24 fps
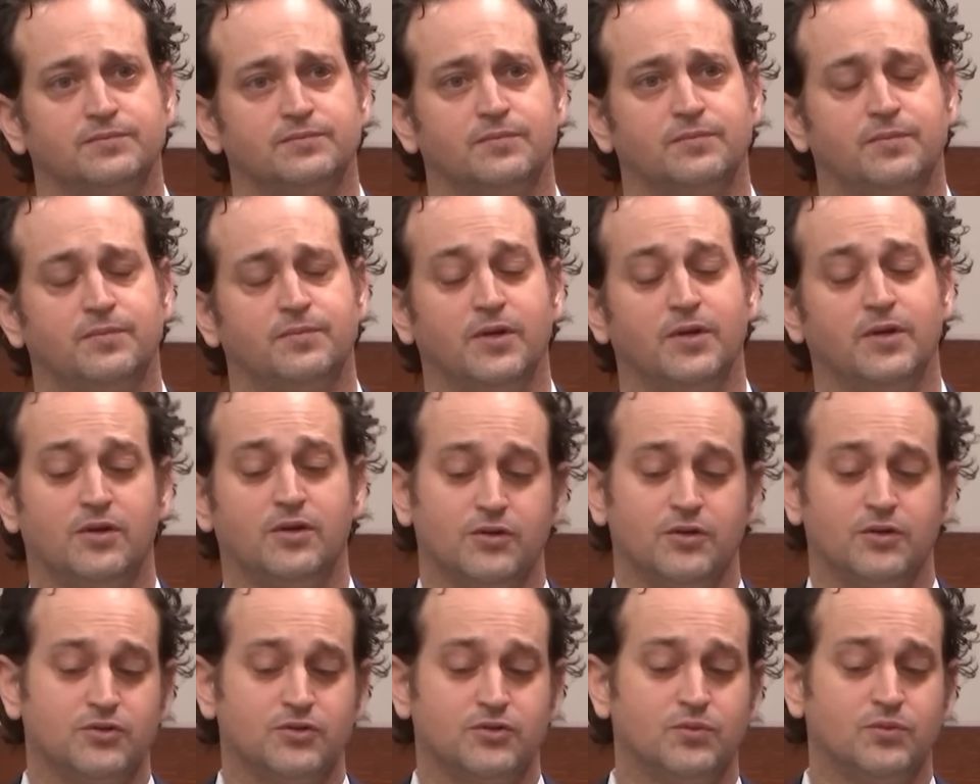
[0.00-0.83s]

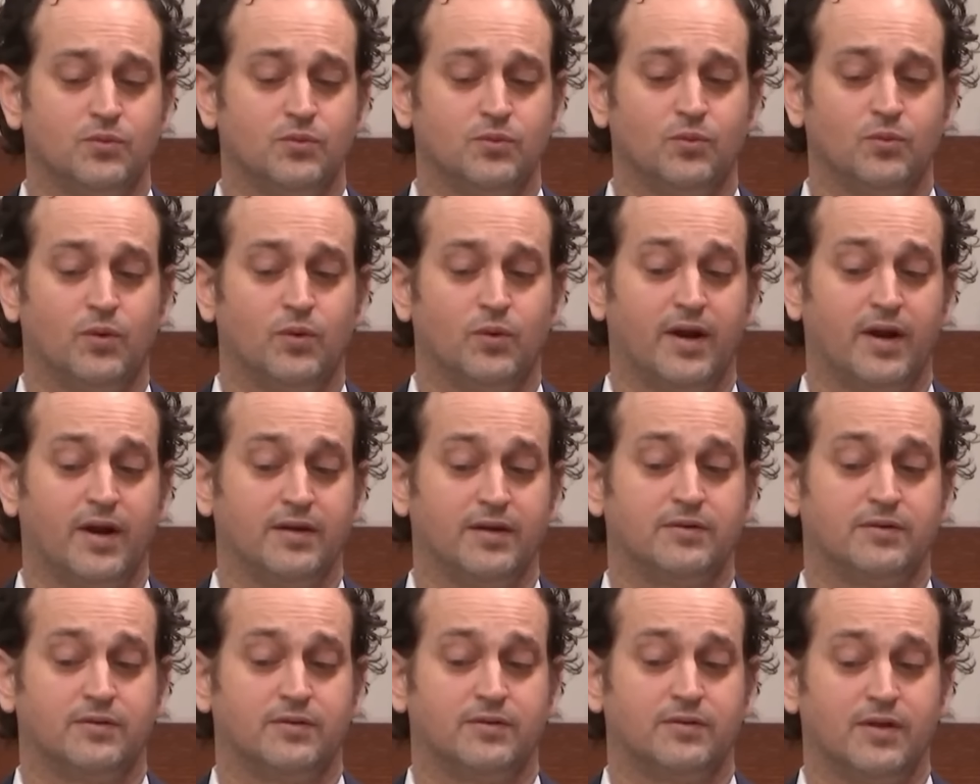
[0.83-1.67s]
Because when
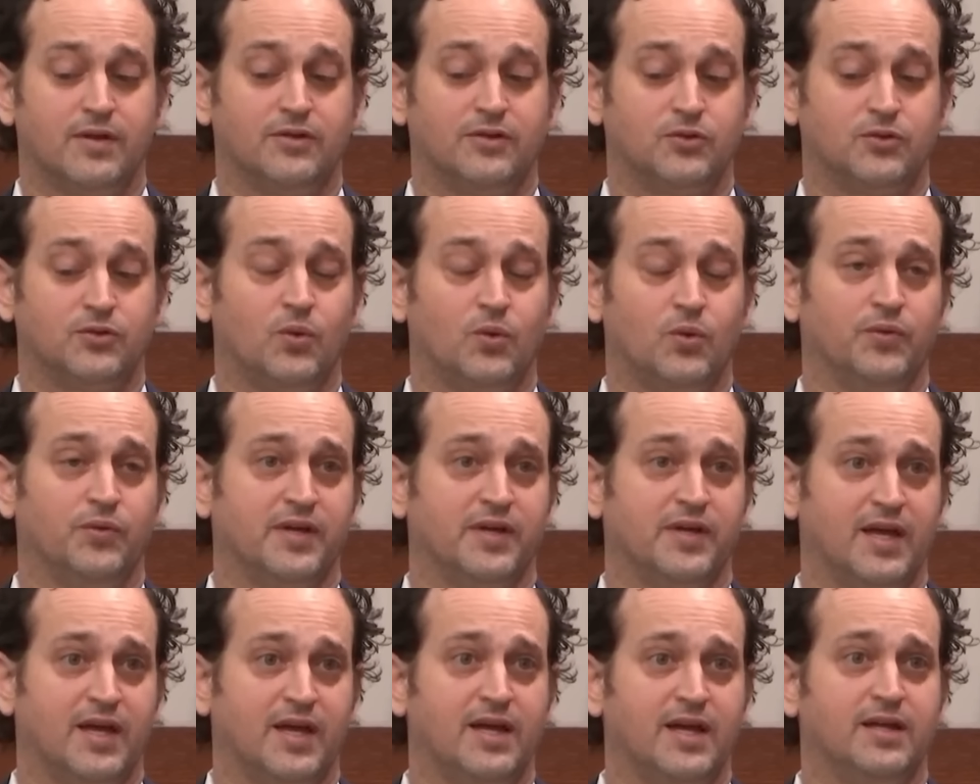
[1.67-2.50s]
I had told to
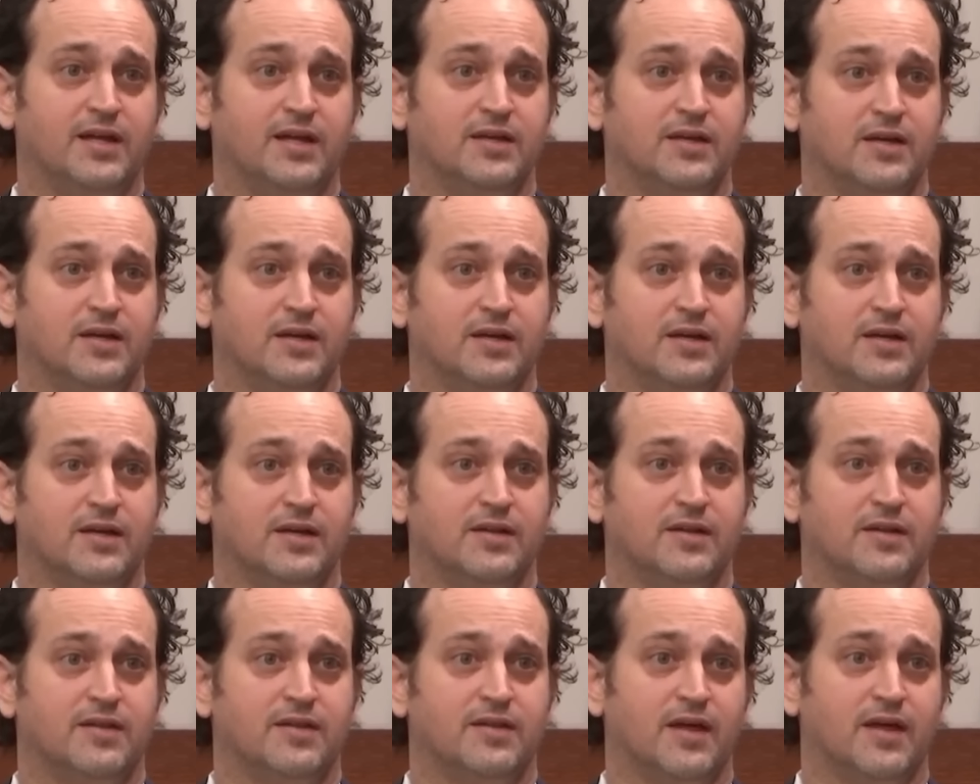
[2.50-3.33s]
Katie
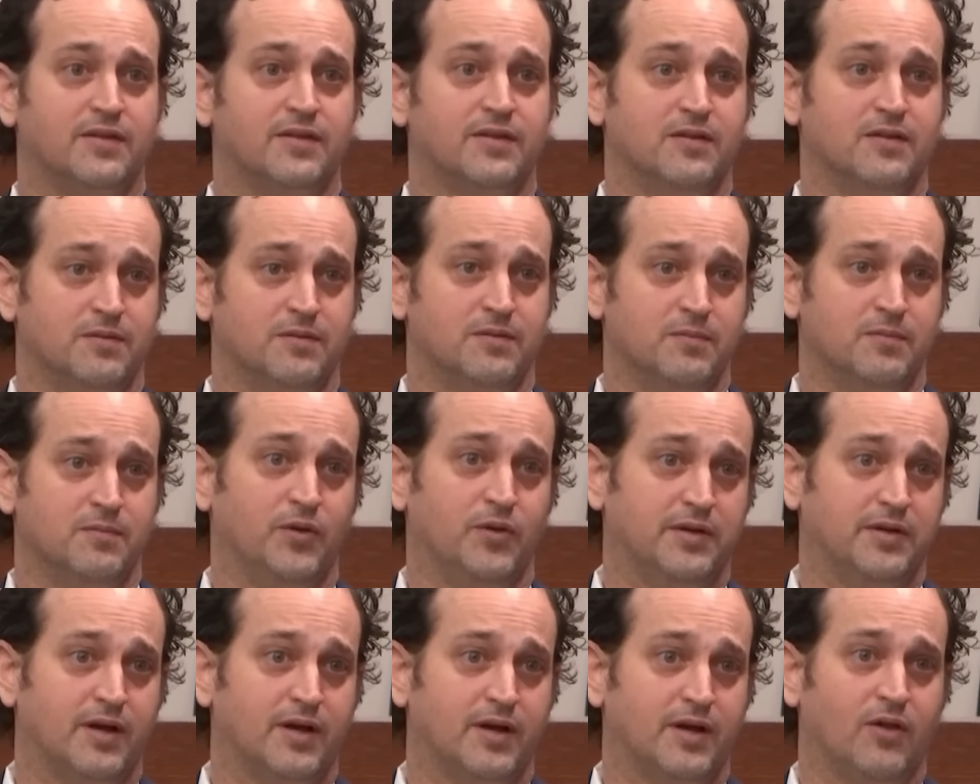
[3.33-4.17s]
that the $1
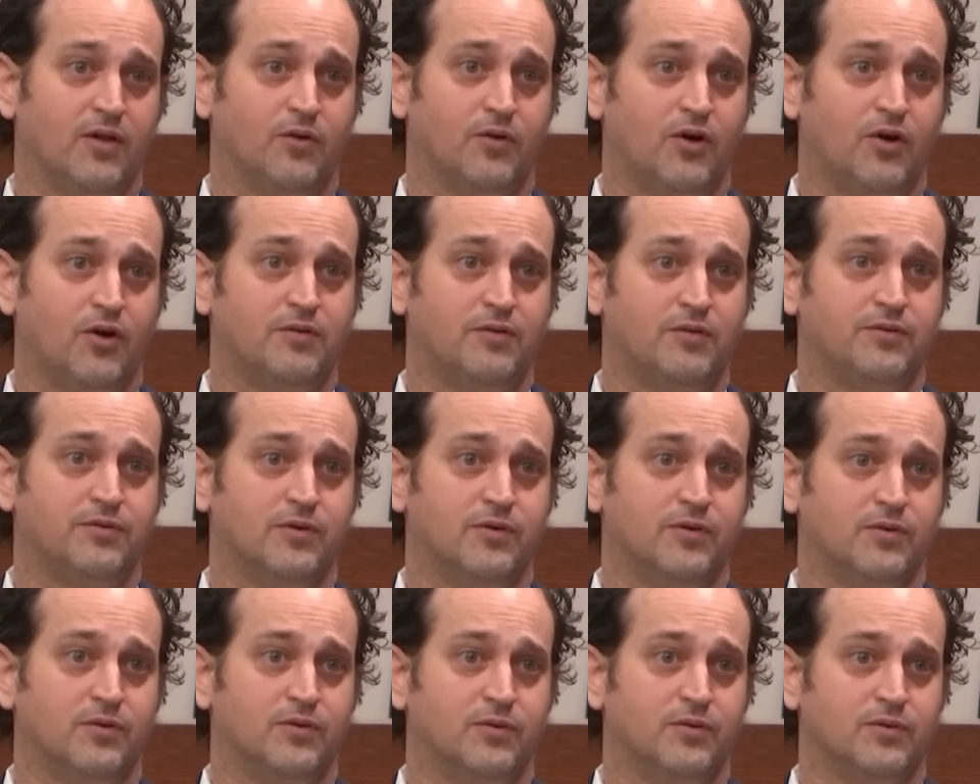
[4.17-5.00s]
million
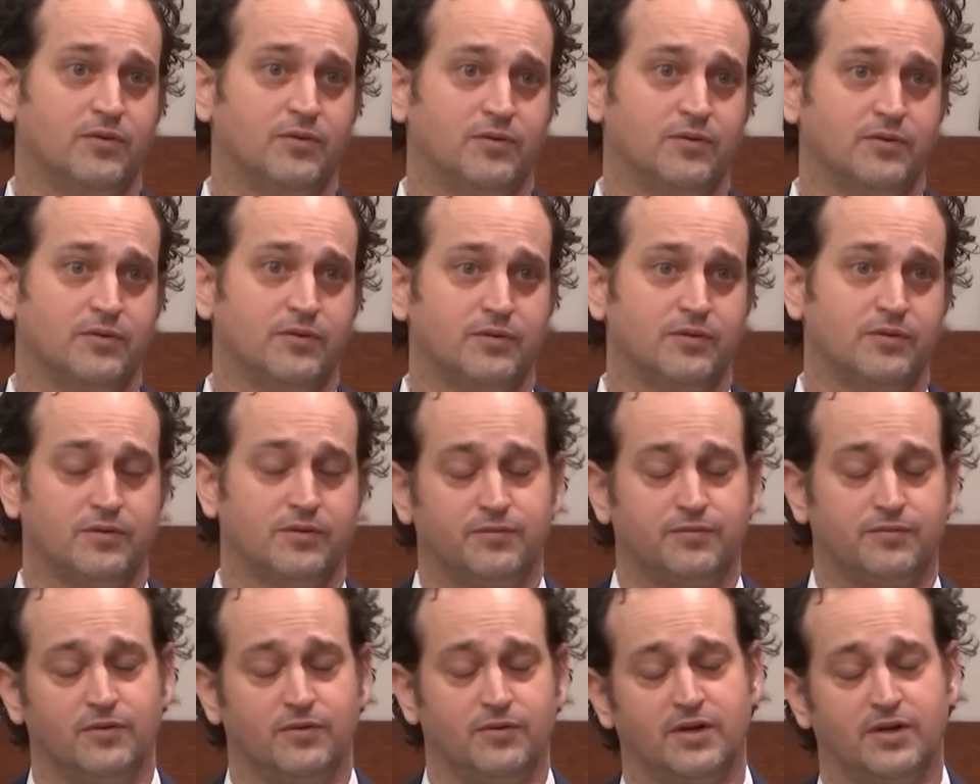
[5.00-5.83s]
offer
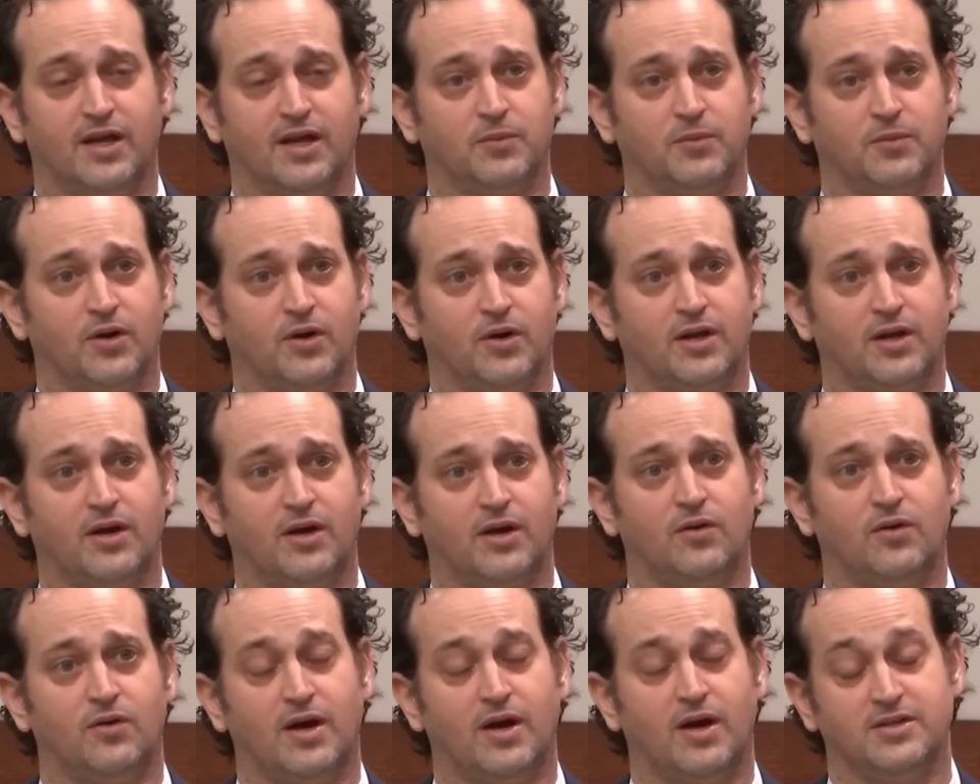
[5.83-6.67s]
for Dan
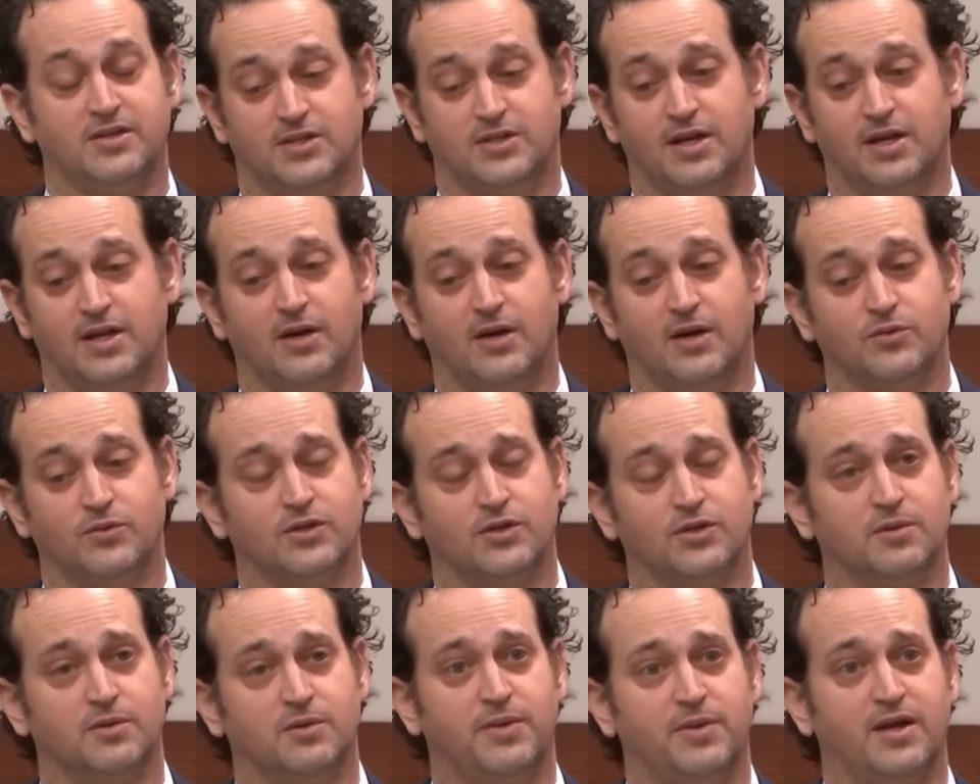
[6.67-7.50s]
Markel, I said I was
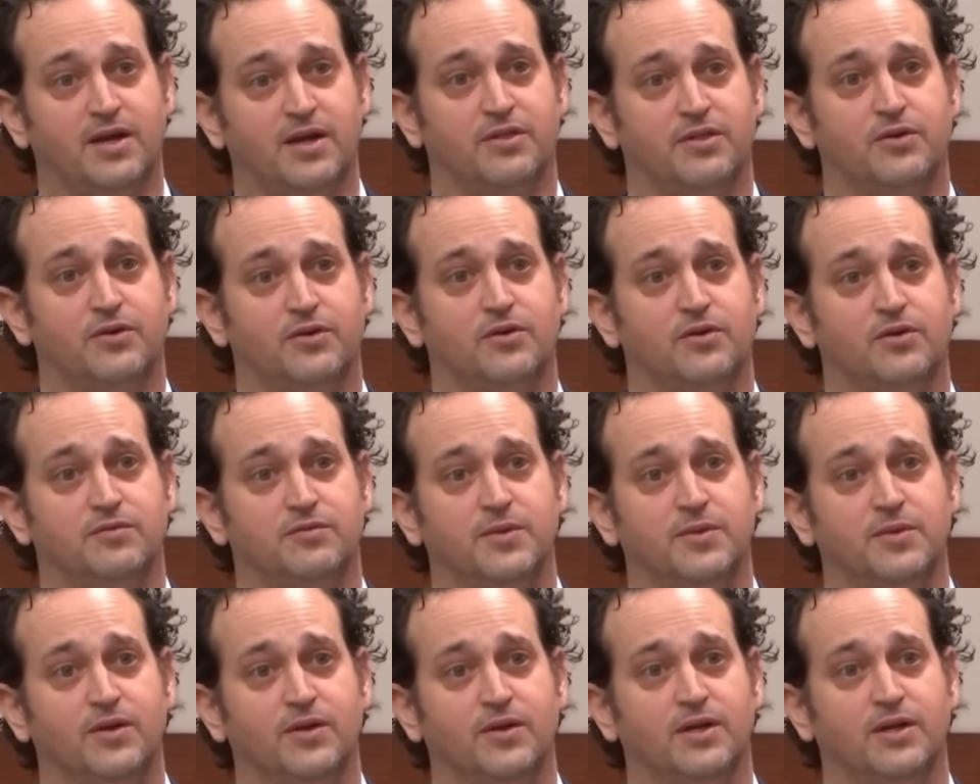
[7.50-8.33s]
going to pay a third of $1
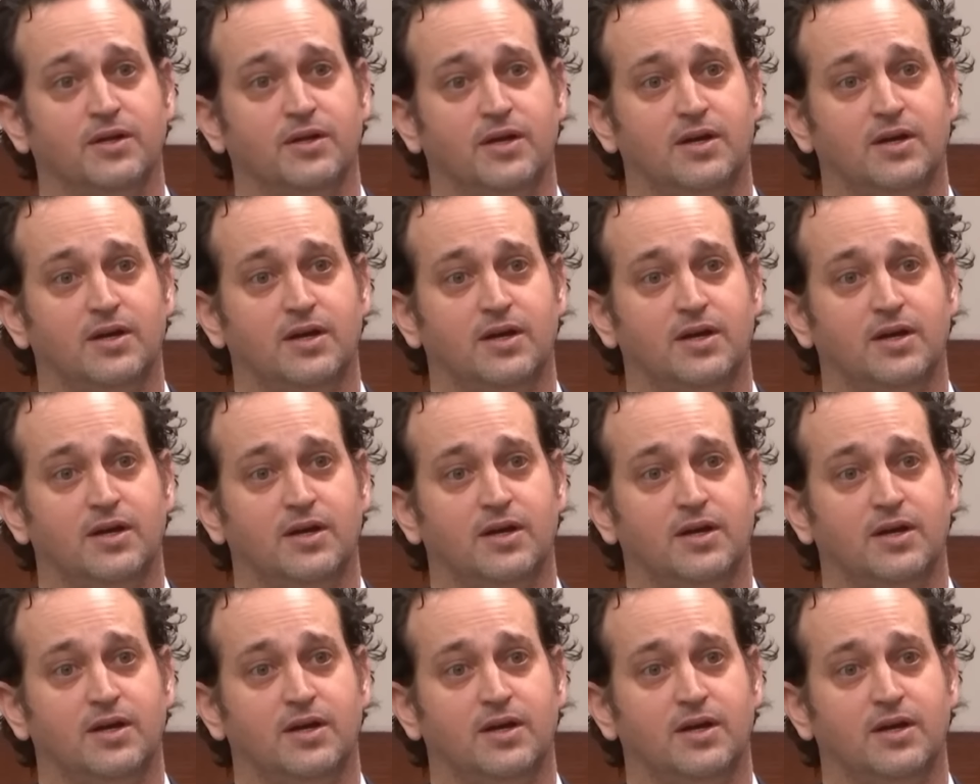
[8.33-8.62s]
million.